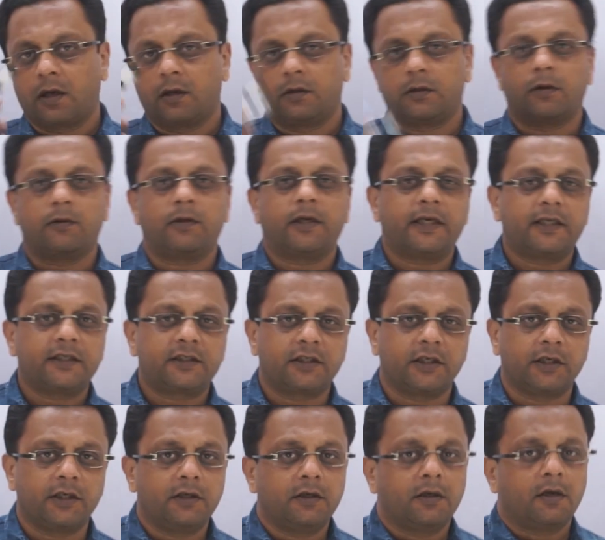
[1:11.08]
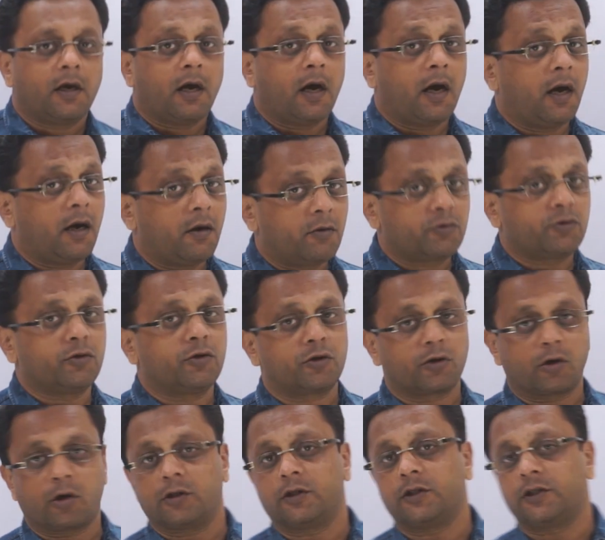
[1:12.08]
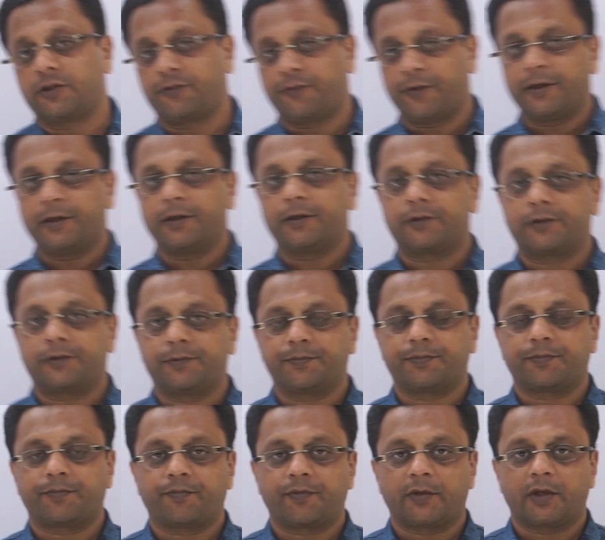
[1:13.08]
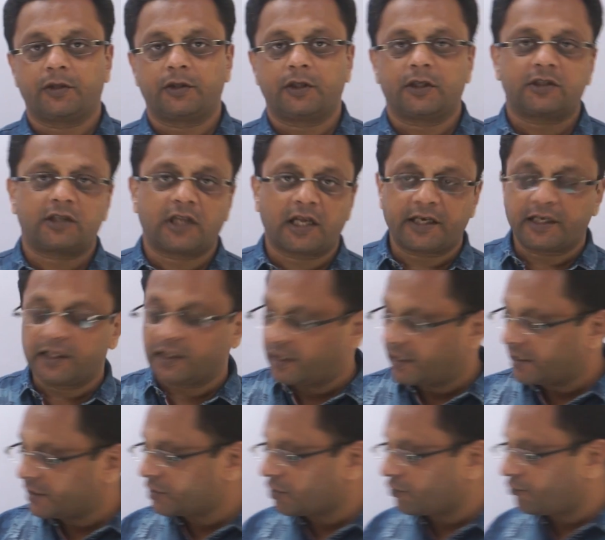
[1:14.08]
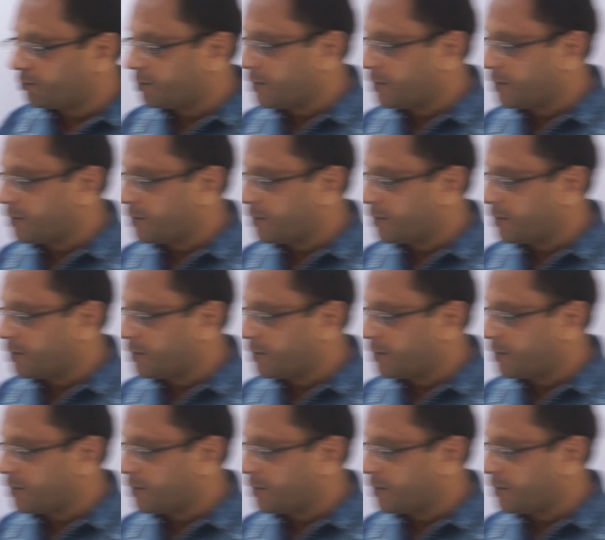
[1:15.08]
Now let us see how to draw these figures. Just like in case of